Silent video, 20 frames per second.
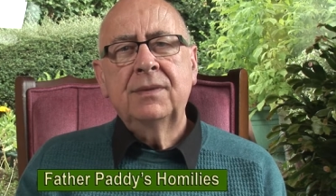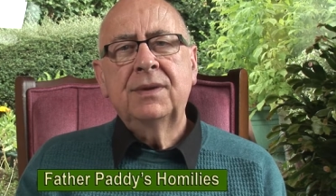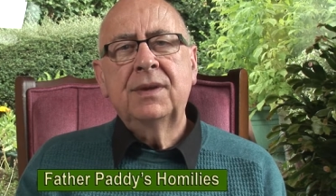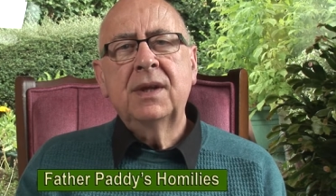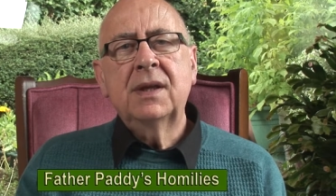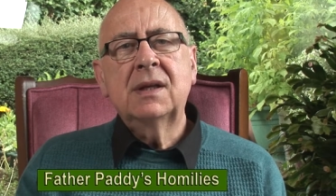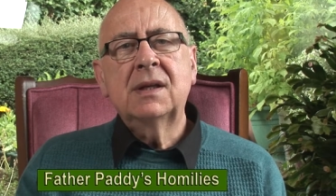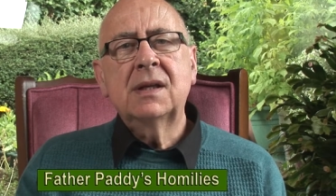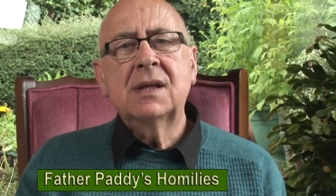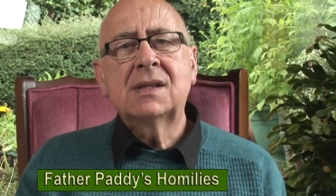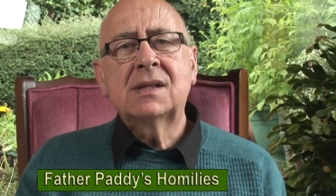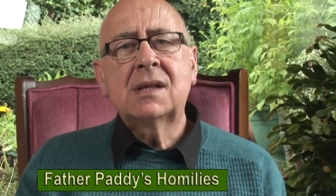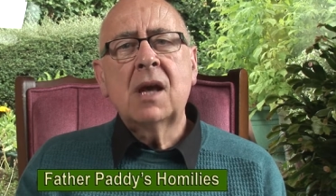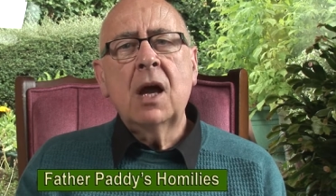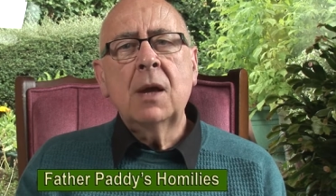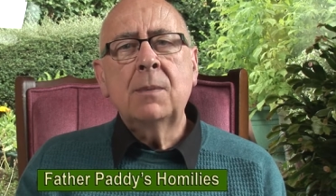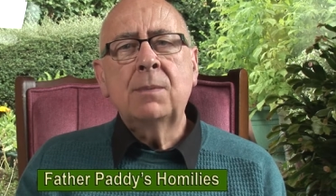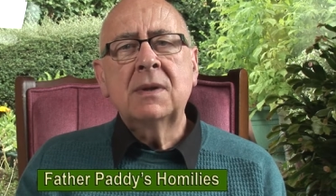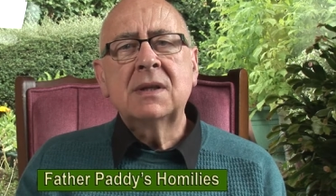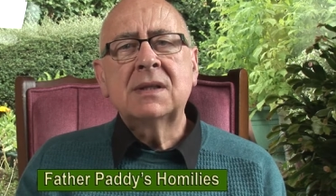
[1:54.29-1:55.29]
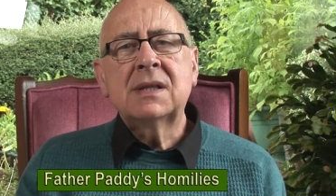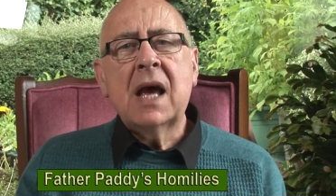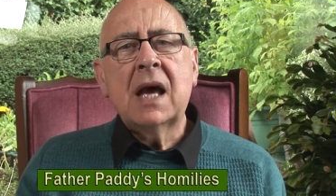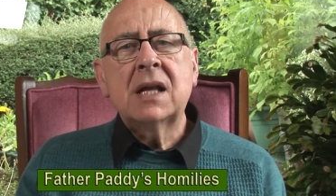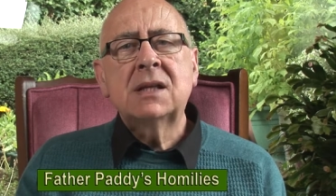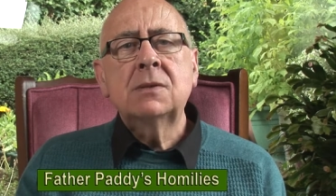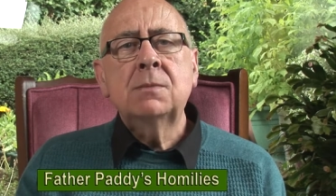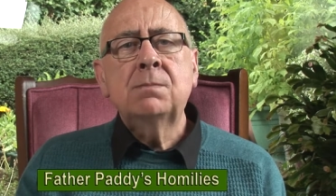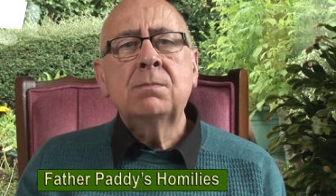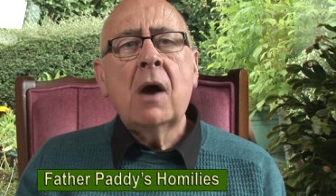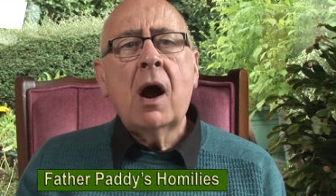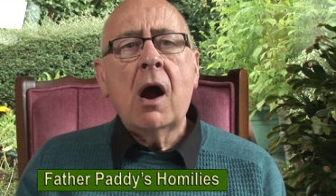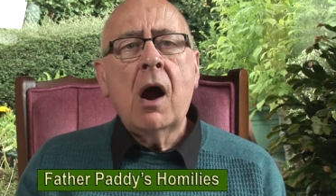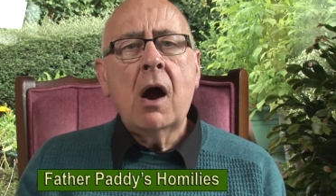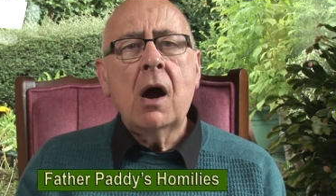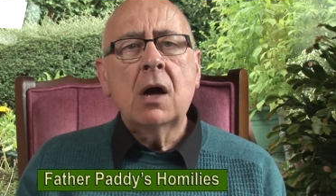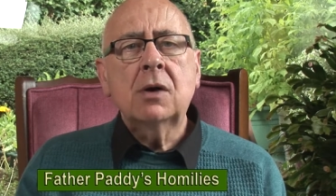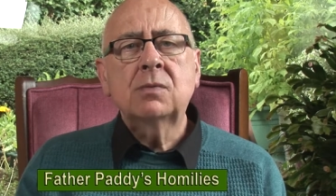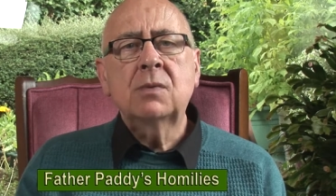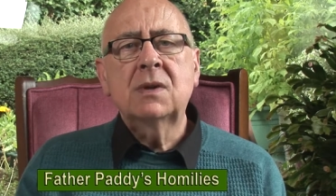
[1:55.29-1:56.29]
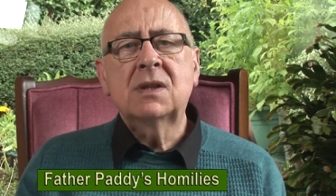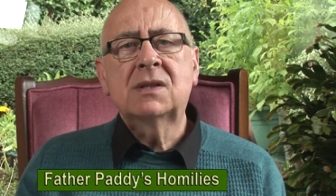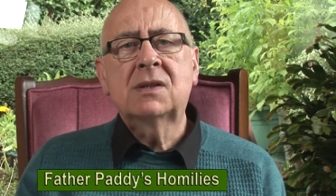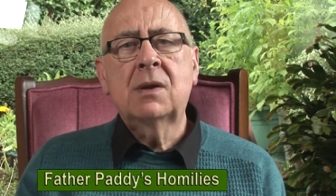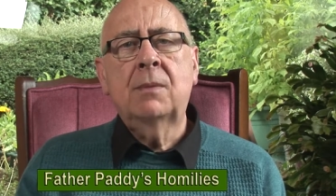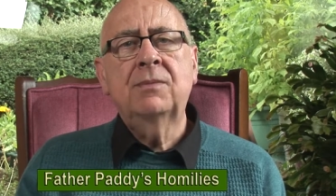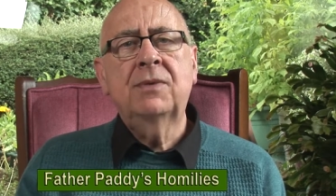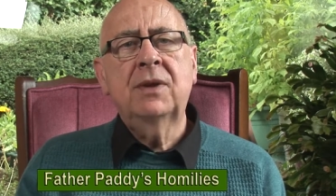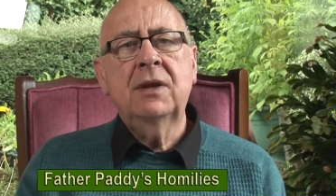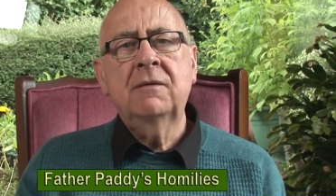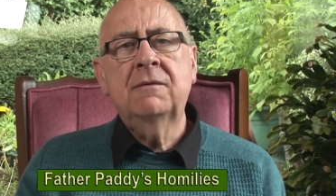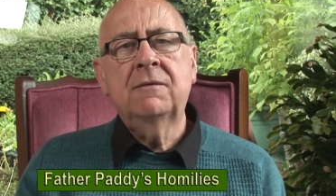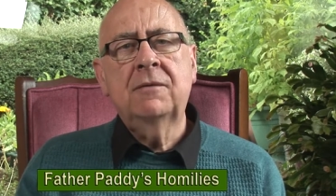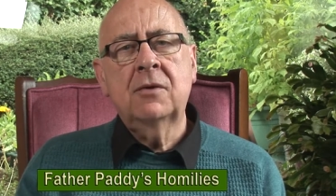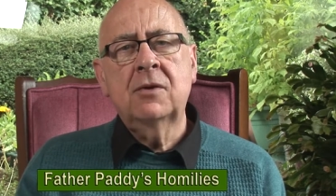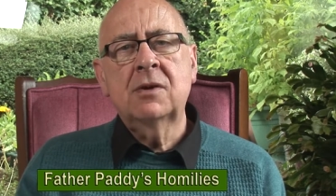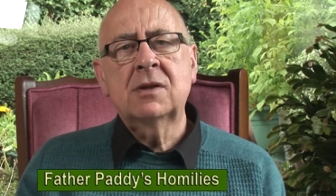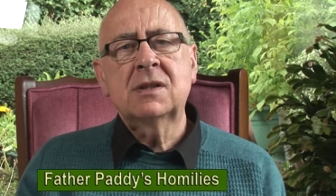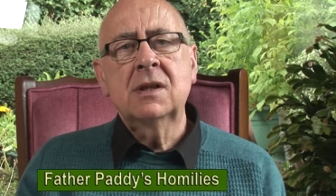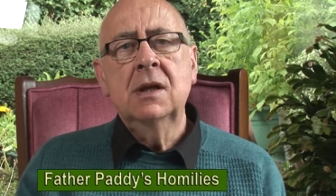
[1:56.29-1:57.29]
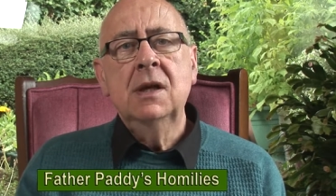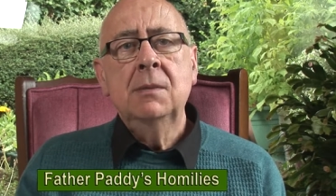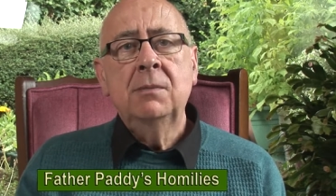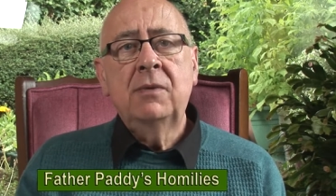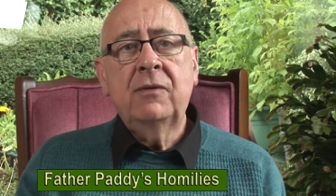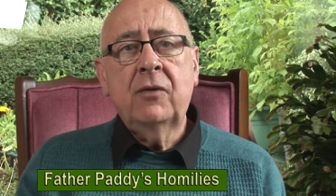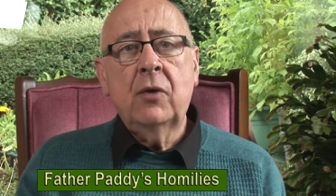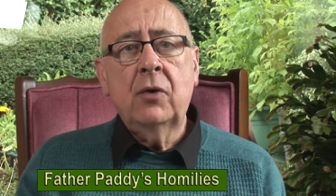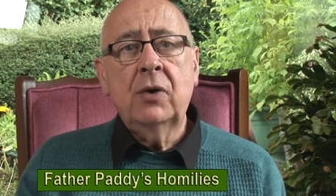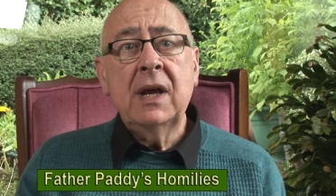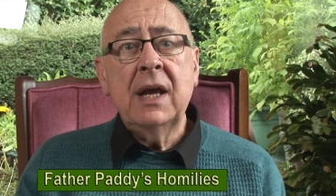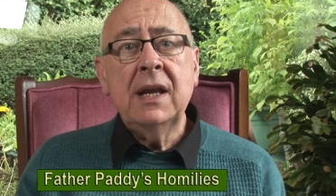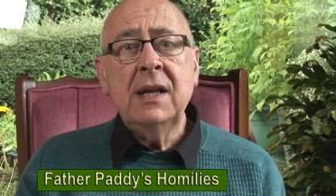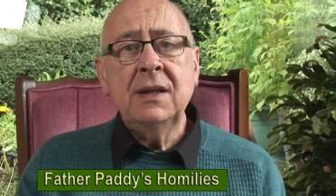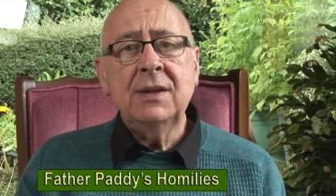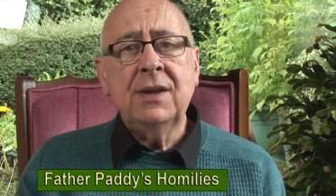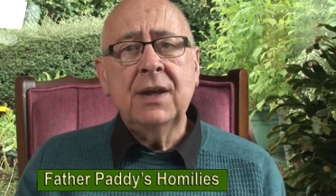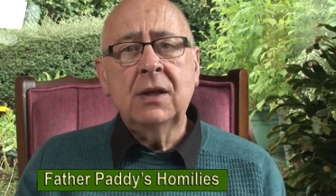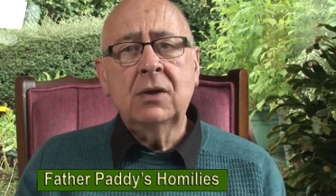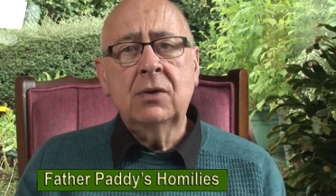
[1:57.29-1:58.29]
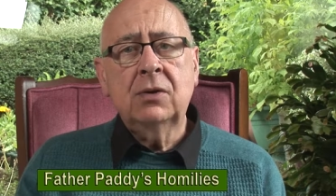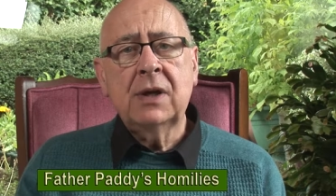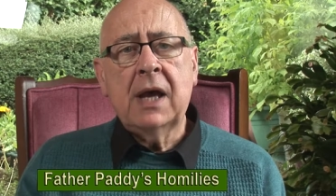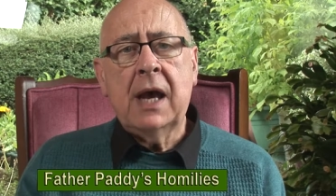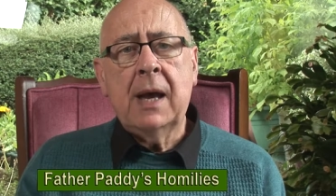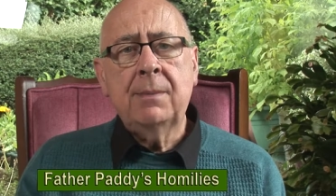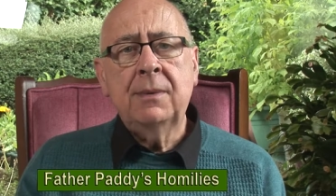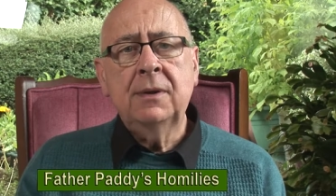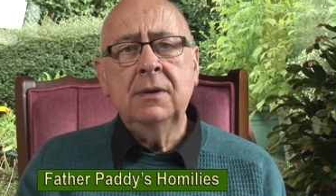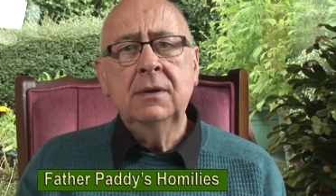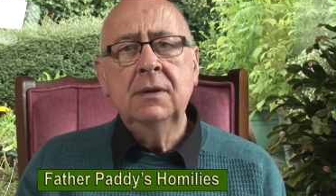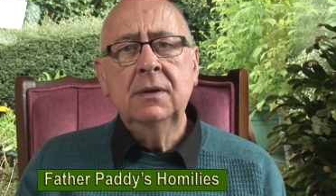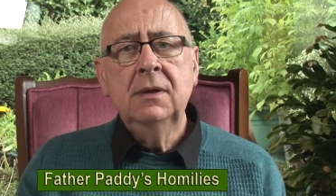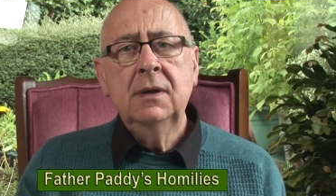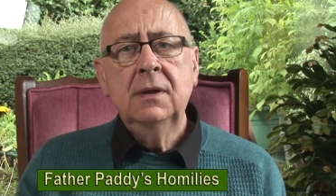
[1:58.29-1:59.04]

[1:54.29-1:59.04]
The disciples had to part with something first before anything could happen.